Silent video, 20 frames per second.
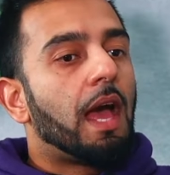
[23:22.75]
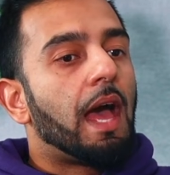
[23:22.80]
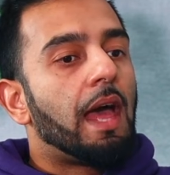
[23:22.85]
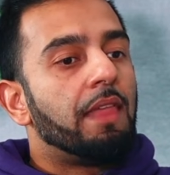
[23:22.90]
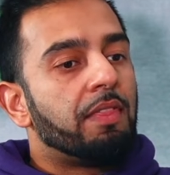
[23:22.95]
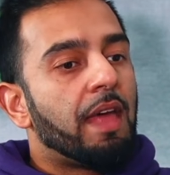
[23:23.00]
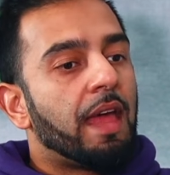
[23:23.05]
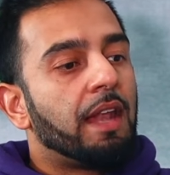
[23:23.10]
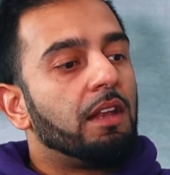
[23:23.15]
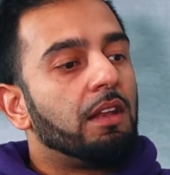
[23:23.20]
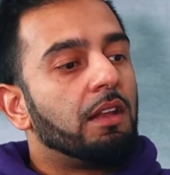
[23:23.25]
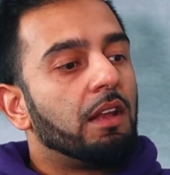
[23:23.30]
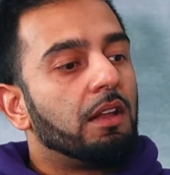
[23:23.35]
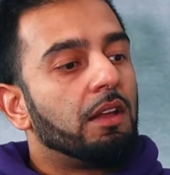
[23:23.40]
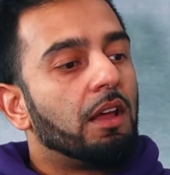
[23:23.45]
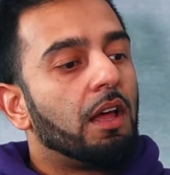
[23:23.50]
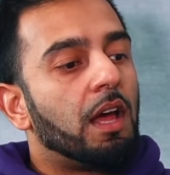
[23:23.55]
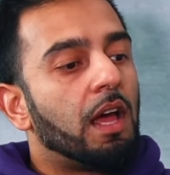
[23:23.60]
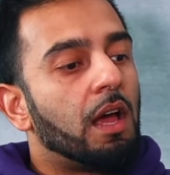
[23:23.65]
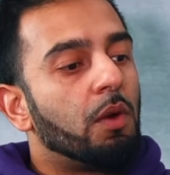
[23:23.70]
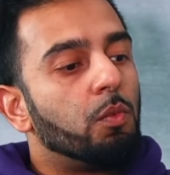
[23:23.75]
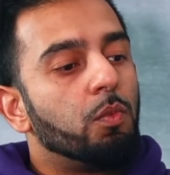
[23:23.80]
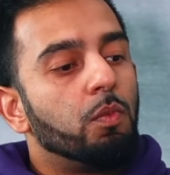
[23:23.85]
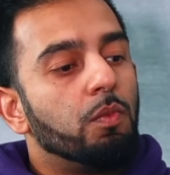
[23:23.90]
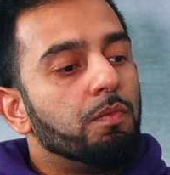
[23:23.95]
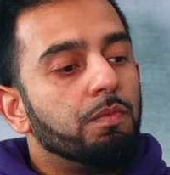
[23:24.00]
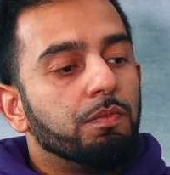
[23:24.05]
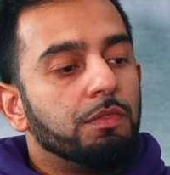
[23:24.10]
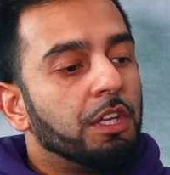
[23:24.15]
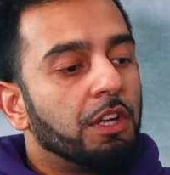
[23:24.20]
And then, uh,
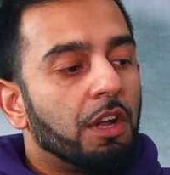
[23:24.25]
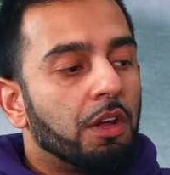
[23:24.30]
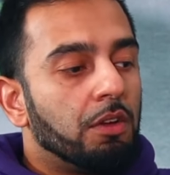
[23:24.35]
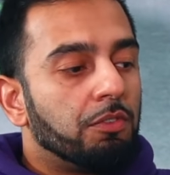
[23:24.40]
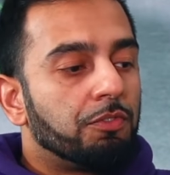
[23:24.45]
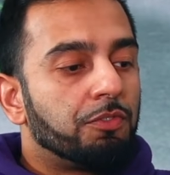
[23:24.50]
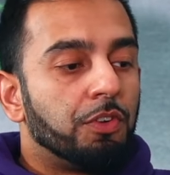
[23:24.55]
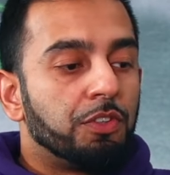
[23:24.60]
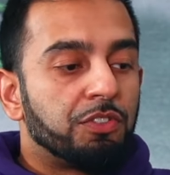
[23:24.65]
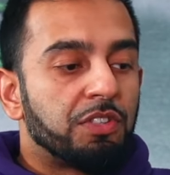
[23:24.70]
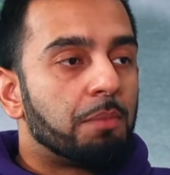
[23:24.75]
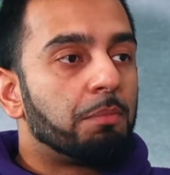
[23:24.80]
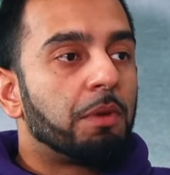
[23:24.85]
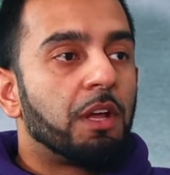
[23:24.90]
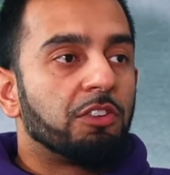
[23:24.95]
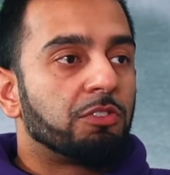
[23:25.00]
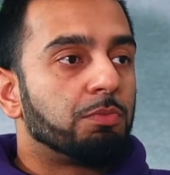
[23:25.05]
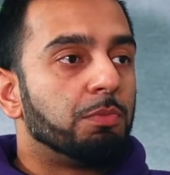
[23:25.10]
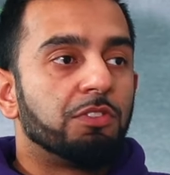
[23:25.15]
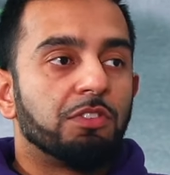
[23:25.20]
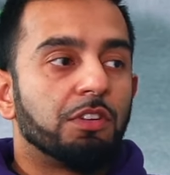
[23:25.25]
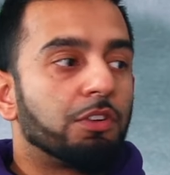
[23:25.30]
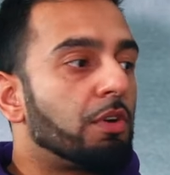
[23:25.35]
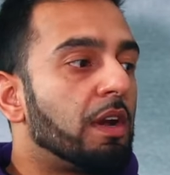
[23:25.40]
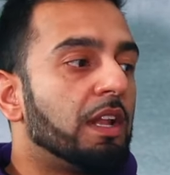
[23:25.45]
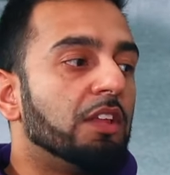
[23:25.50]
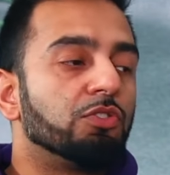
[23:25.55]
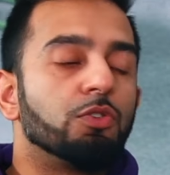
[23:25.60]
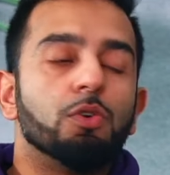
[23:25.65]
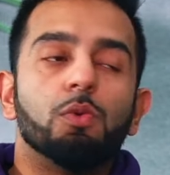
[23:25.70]
you know, for some customers, the
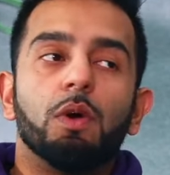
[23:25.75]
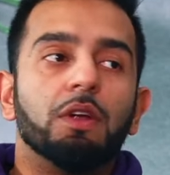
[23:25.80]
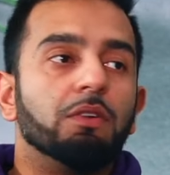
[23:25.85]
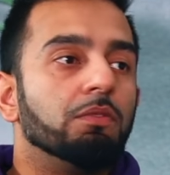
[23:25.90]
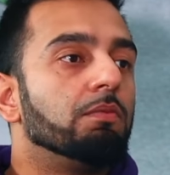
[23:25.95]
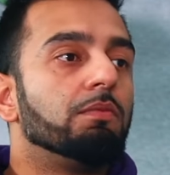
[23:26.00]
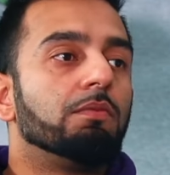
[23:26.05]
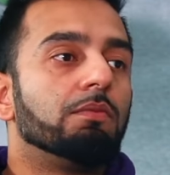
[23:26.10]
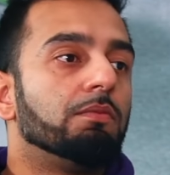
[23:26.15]
credit score won't